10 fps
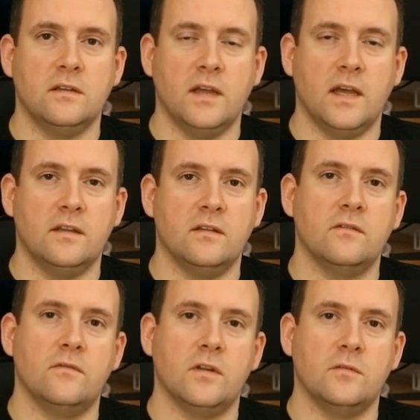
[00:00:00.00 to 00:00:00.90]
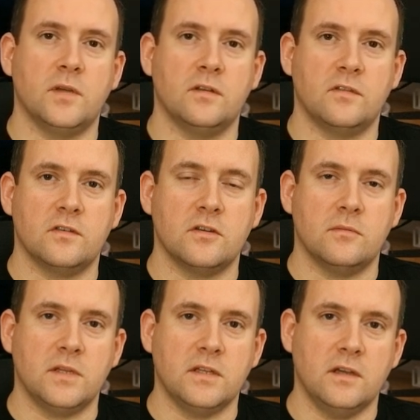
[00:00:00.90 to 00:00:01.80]
then follow me on social
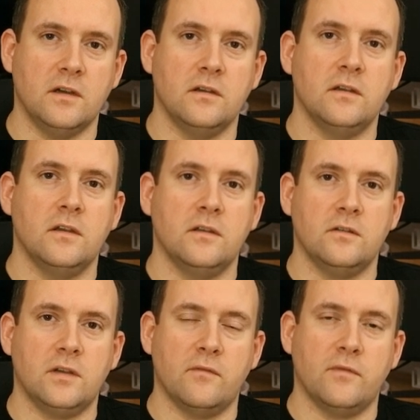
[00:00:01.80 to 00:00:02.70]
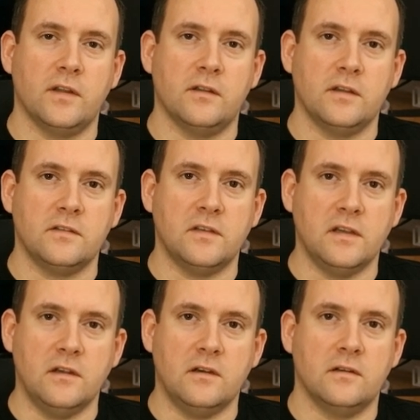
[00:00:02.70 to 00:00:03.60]
media. You can find the links
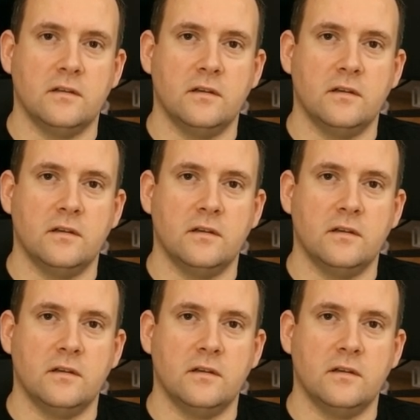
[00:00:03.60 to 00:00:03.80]
here.